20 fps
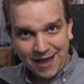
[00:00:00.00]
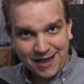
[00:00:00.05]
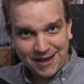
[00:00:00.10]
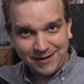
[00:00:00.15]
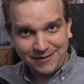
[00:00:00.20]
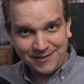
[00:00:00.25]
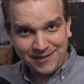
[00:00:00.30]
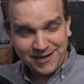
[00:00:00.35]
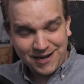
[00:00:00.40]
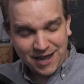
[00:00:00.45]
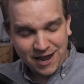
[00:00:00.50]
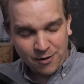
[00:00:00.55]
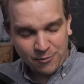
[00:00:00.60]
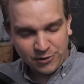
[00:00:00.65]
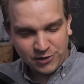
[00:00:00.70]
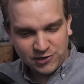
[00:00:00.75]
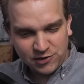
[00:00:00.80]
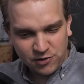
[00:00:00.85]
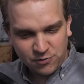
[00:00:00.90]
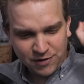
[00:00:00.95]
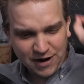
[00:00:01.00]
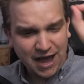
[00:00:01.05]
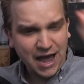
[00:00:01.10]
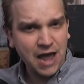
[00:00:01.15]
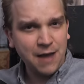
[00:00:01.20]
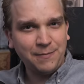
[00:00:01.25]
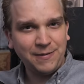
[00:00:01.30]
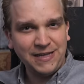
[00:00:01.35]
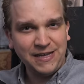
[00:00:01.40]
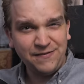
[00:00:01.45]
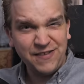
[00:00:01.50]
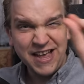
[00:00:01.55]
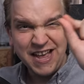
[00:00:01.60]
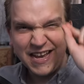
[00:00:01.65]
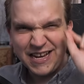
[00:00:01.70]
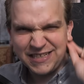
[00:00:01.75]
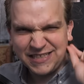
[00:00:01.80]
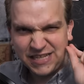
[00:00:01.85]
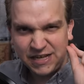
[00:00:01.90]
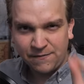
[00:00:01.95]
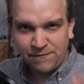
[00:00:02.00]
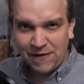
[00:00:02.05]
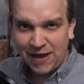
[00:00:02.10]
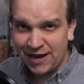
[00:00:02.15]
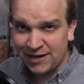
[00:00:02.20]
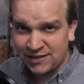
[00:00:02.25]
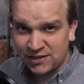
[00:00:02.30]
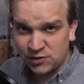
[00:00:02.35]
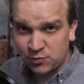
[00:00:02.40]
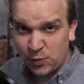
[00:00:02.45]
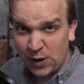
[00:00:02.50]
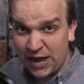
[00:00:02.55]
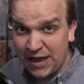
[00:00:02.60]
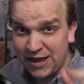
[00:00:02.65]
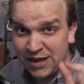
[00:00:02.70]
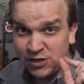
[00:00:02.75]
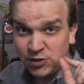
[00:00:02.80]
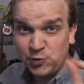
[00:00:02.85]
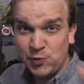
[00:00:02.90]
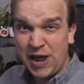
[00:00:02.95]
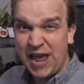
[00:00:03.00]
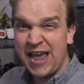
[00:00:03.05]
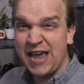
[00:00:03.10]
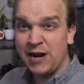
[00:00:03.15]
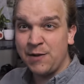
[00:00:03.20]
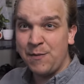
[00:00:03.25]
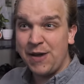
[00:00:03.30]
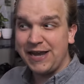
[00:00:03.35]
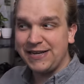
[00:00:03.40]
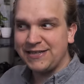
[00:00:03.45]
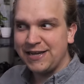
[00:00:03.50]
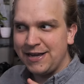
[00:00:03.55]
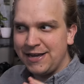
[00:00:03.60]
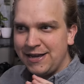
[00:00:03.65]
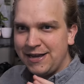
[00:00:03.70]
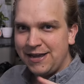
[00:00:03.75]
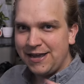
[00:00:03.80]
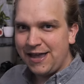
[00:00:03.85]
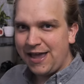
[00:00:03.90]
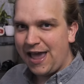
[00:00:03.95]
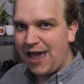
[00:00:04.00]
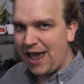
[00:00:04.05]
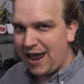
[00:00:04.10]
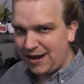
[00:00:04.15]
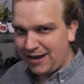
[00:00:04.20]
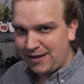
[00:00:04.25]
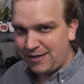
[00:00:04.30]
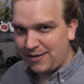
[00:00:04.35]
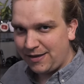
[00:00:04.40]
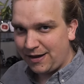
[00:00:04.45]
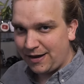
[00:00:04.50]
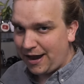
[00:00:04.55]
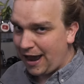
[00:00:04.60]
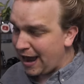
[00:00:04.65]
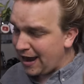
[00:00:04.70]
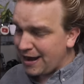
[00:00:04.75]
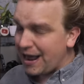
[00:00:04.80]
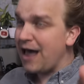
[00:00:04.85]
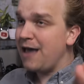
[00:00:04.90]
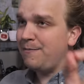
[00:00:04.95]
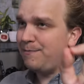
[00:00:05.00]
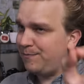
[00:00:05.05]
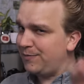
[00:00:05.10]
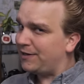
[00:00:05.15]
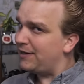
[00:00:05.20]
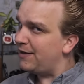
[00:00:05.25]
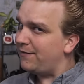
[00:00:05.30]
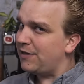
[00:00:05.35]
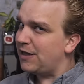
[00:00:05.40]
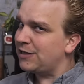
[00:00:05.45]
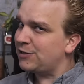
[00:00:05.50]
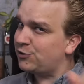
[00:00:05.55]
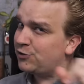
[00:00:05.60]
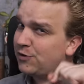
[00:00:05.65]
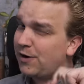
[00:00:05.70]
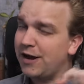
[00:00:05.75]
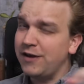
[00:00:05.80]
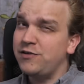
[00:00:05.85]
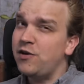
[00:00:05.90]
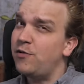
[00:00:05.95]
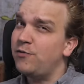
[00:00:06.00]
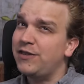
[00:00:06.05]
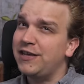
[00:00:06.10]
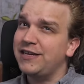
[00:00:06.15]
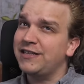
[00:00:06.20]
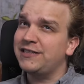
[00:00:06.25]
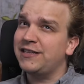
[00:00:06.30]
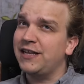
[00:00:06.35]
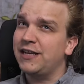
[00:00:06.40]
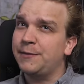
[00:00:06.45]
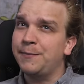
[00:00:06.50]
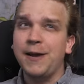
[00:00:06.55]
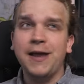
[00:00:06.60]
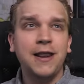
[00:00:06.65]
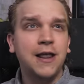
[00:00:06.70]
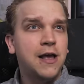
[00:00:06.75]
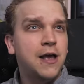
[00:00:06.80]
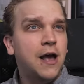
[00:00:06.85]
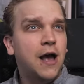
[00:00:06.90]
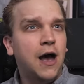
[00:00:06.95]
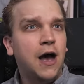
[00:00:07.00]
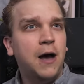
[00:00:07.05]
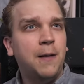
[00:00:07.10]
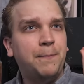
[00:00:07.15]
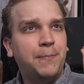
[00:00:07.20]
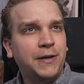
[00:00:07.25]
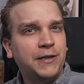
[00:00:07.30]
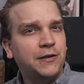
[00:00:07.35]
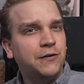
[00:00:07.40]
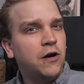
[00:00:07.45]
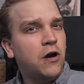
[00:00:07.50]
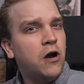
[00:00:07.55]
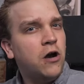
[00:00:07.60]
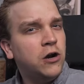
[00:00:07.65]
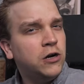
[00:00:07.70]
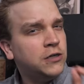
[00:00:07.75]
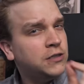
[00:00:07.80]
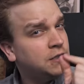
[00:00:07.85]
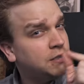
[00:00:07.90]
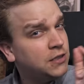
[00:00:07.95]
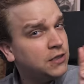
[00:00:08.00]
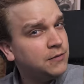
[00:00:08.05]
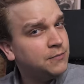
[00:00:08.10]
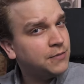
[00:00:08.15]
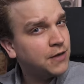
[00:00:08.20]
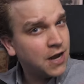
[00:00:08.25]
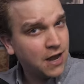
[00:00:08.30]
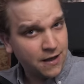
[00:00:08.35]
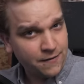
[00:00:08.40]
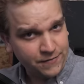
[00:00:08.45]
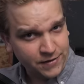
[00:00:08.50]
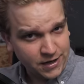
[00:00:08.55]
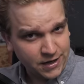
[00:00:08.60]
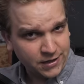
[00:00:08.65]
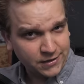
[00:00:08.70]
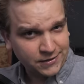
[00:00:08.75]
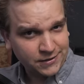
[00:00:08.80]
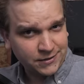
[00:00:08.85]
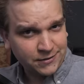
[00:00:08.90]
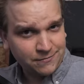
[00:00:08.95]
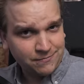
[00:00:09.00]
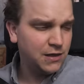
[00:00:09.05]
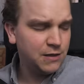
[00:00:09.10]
Hi, today I want to show you what I believe is the fastest way to animate anything. And I believe that's true. I don't think it's clickbait, but there are some caveats.